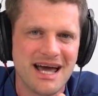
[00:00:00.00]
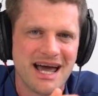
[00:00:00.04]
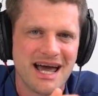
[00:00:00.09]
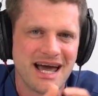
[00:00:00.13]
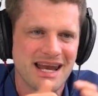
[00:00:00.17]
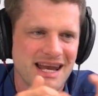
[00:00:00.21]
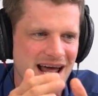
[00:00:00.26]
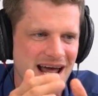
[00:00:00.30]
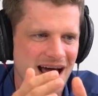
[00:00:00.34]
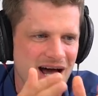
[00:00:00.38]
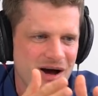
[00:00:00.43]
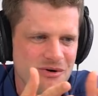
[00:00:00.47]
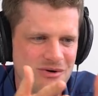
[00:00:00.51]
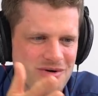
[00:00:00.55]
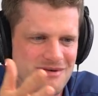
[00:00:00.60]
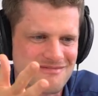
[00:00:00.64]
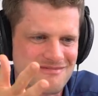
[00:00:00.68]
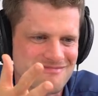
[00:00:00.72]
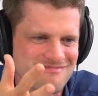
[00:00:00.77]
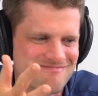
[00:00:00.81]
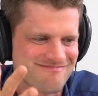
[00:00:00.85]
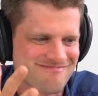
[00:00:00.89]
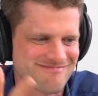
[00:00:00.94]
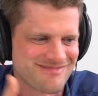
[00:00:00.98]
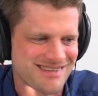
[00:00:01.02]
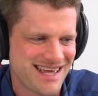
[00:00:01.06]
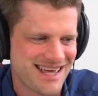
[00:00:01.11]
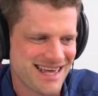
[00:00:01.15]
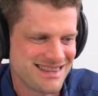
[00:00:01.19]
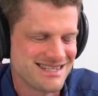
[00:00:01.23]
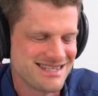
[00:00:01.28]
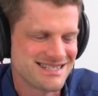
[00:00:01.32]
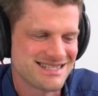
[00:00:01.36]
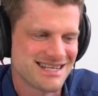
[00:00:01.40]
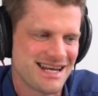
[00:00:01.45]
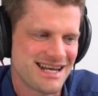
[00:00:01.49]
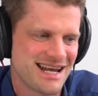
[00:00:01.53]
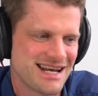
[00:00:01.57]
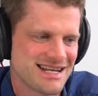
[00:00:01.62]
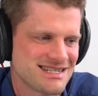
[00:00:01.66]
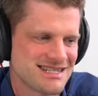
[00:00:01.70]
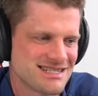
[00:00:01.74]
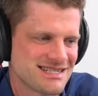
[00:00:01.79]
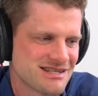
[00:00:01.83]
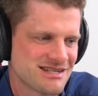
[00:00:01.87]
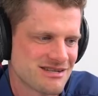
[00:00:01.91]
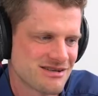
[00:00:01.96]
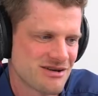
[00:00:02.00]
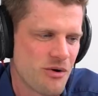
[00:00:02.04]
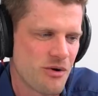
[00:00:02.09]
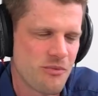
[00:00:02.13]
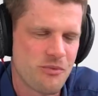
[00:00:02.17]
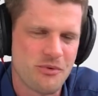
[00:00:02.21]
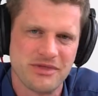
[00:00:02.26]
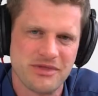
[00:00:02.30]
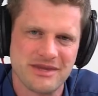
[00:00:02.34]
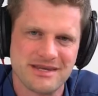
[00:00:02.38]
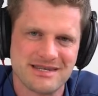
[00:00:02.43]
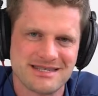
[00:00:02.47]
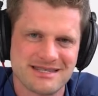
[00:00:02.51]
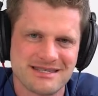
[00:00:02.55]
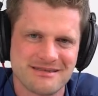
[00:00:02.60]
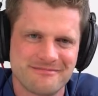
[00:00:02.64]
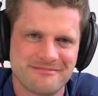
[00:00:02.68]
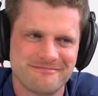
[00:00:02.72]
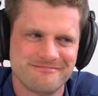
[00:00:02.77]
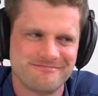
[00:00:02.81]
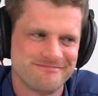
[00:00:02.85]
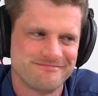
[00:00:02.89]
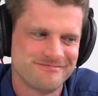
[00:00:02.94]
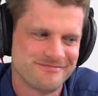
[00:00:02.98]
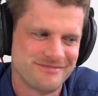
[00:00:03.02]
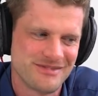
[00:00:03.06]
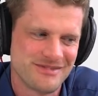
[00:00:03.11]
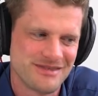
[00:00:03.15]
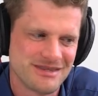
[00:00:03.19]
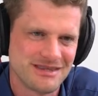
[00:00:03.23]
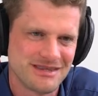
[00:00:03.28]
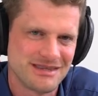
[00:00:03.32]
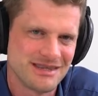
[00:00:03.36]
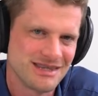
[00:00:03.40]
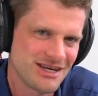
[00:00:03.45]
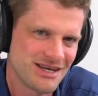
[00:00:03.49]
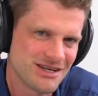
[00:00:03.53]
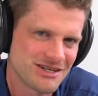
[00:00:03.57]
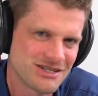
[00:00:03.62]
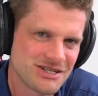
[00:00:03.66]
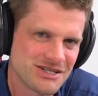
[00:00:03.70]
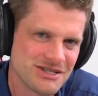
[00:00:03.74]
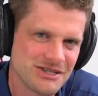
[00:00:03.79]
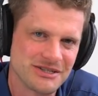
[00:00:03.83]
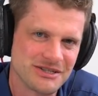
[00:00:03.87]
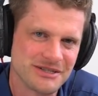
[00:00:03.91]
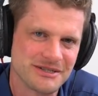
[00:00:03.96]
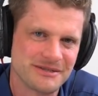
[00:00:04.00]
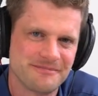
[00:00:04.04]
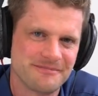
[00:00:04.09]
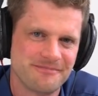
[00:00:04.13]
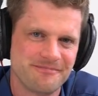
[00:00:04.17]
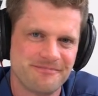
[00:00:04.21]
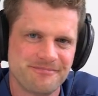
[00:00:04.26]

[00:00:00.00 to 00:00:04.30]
And how can these analysts cope with this? Not good.